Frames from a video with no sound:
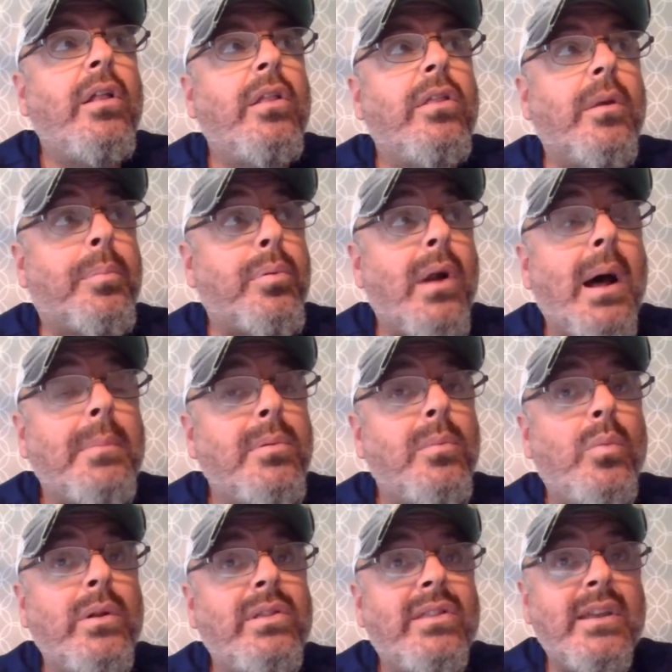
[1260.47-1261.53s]
The problem
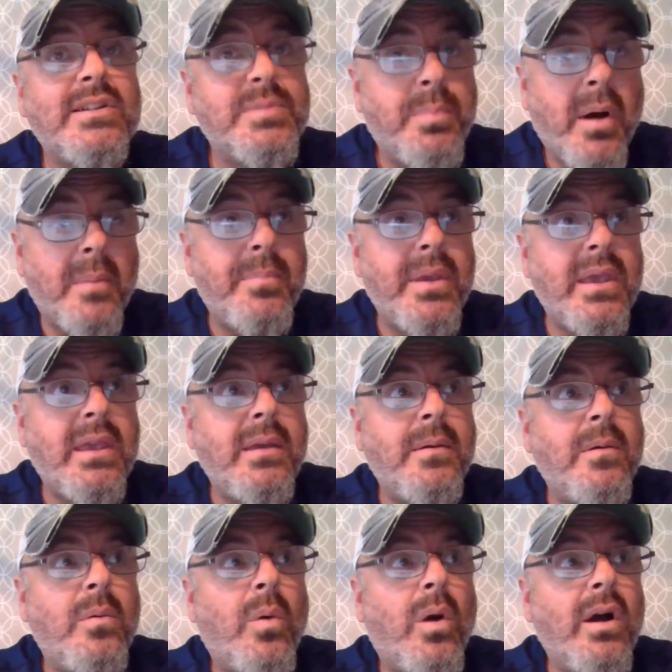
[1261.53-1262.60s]
with this puppy
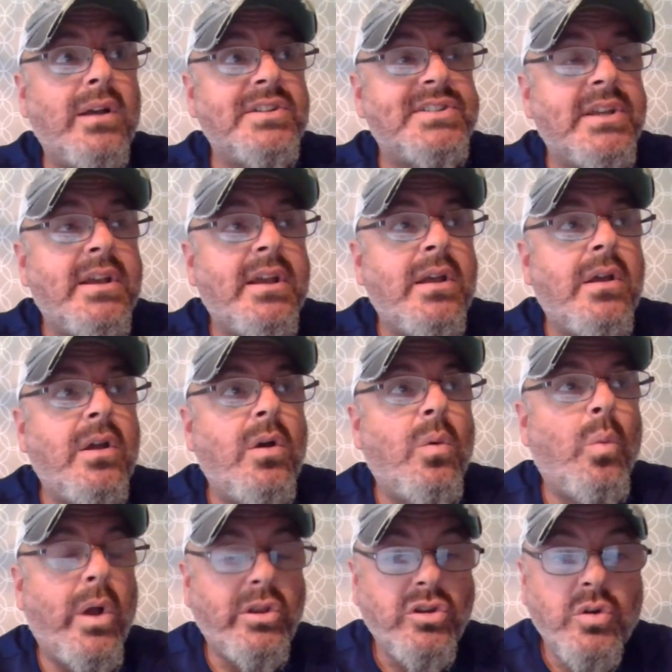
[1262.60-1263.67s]
was
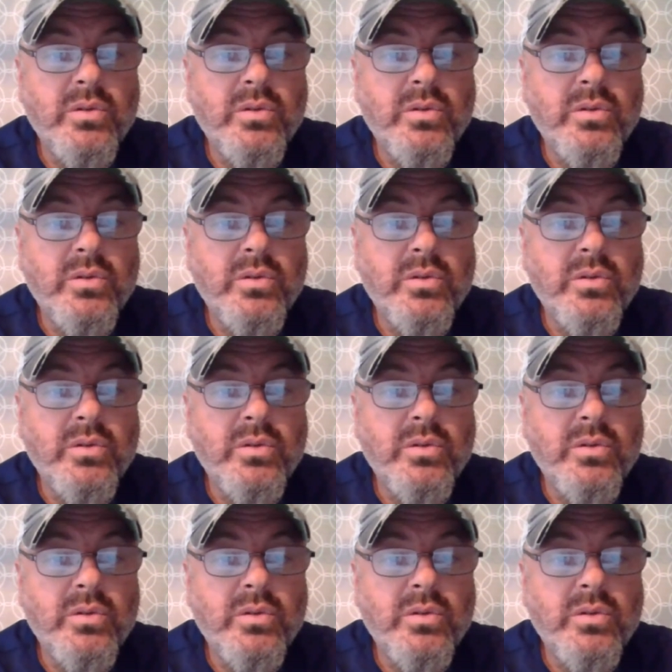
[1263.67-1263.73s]
when you